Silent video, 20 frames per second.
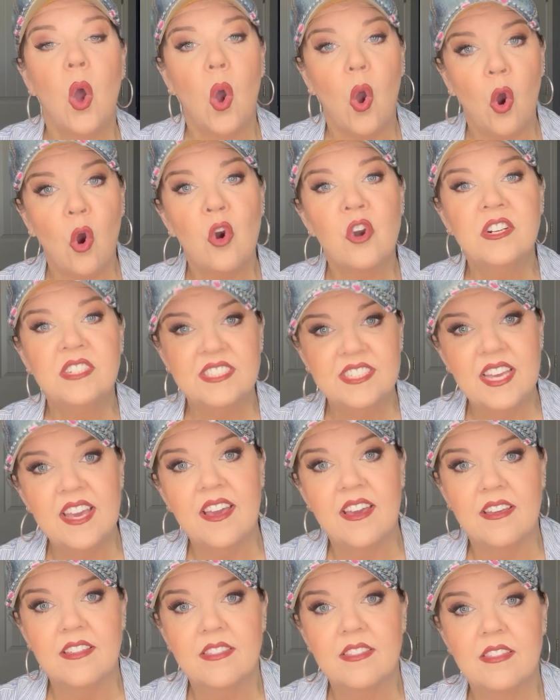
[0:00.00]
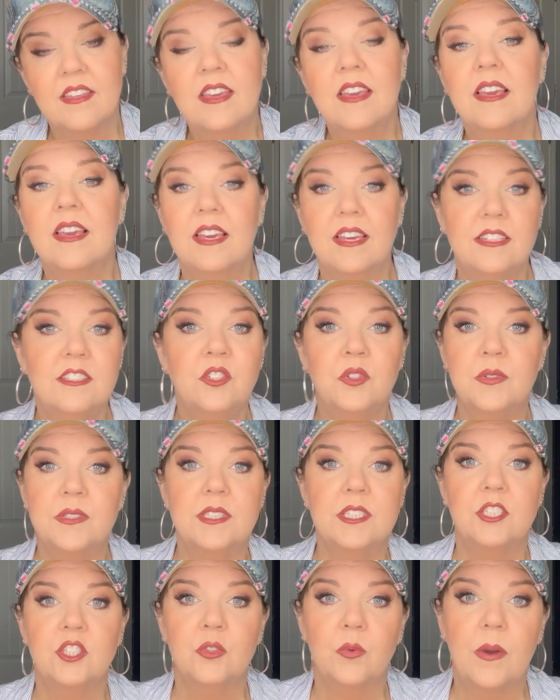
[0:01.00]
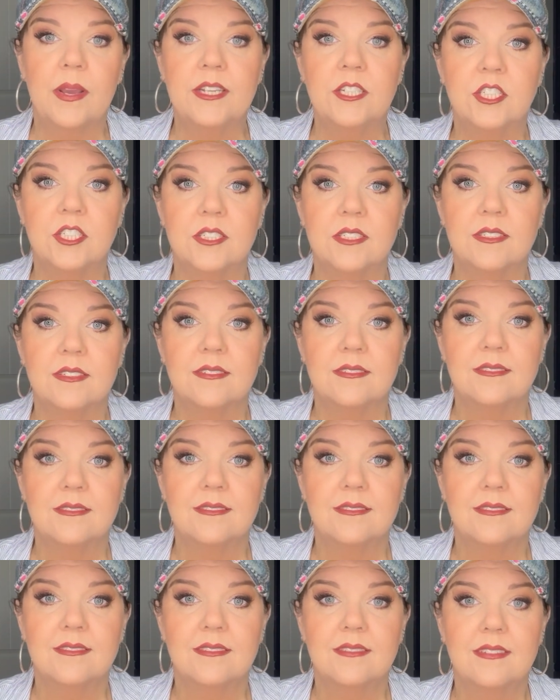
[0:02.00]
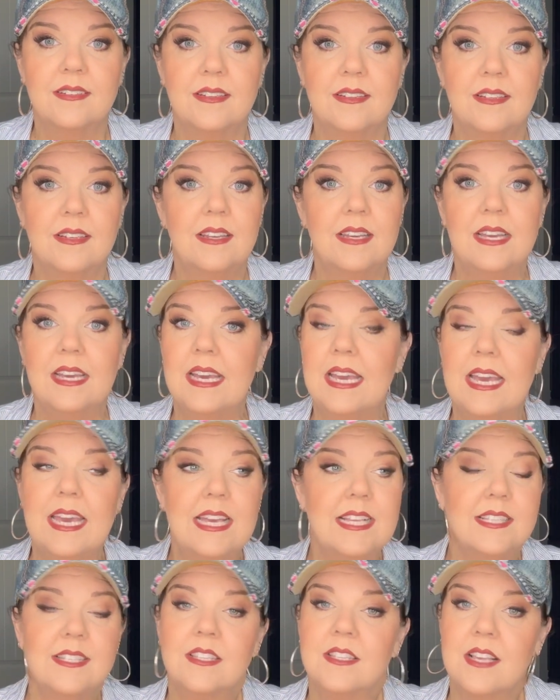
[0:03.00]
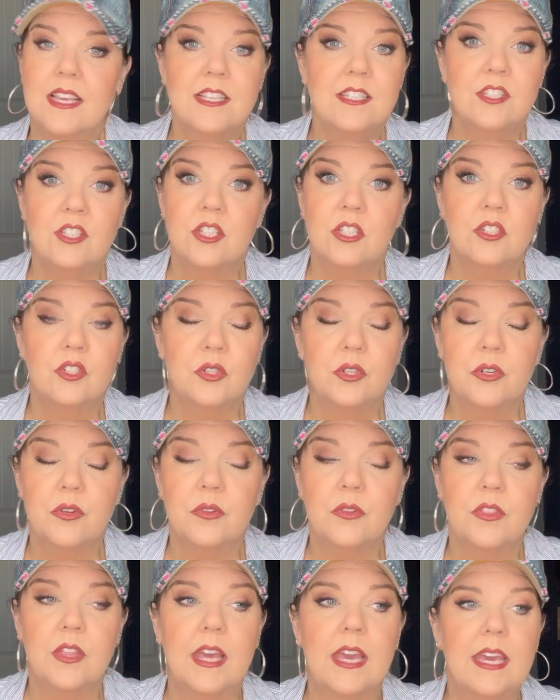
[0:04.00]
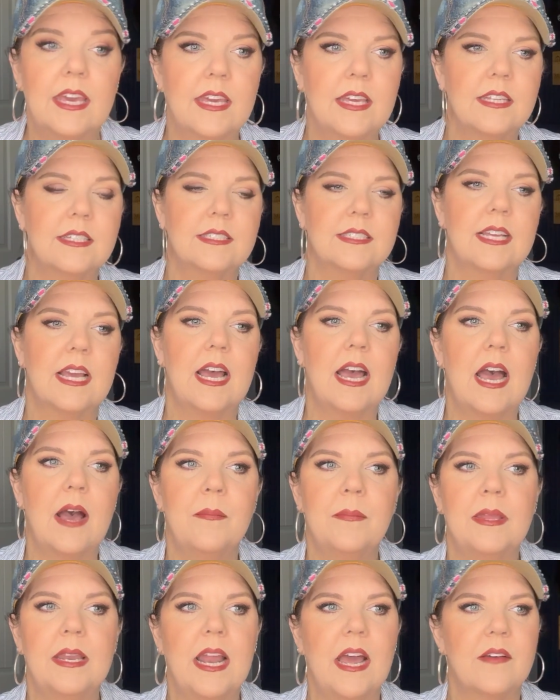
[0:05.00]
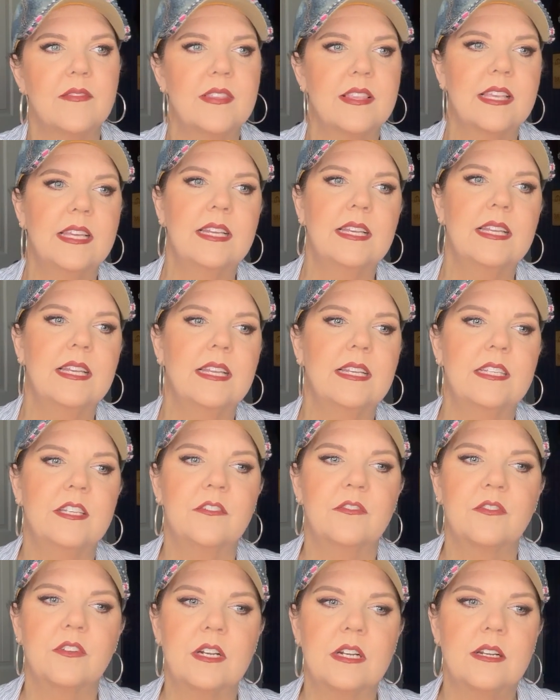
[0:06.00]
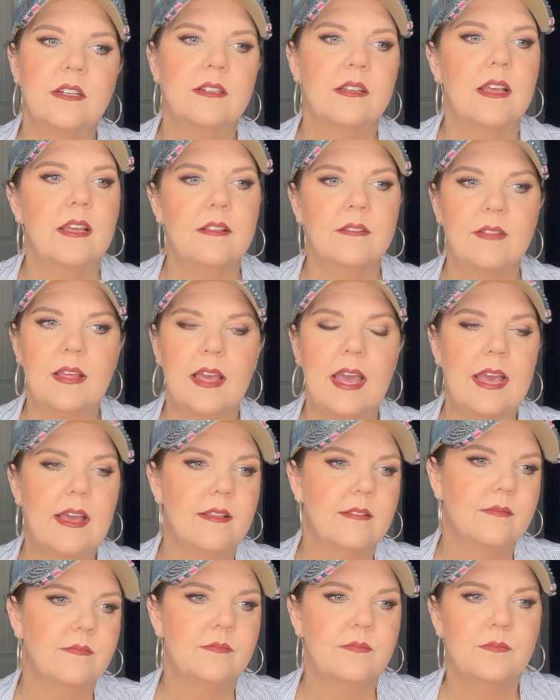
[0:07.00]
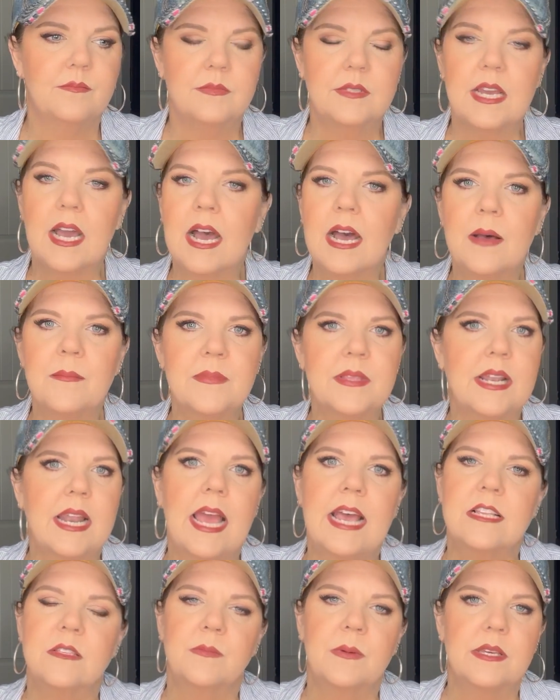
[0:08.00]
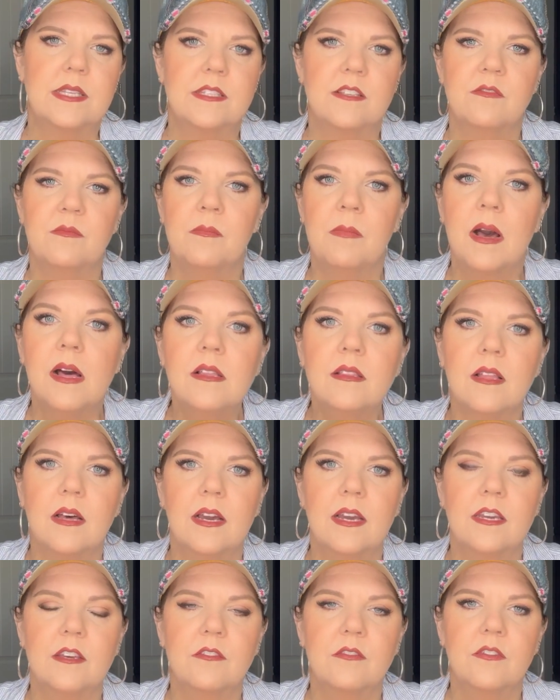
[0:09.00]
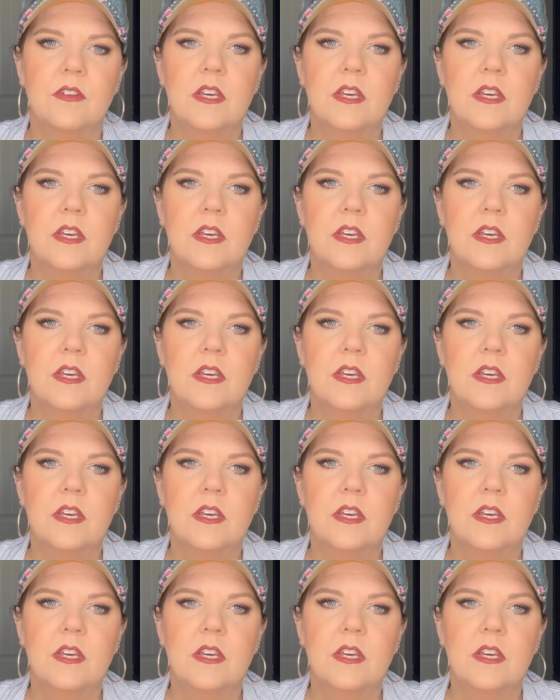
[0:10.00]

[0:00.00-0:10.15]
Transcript: or death into a situation. It's the truth. And I mean, I've seen it in different times and aspects of my life.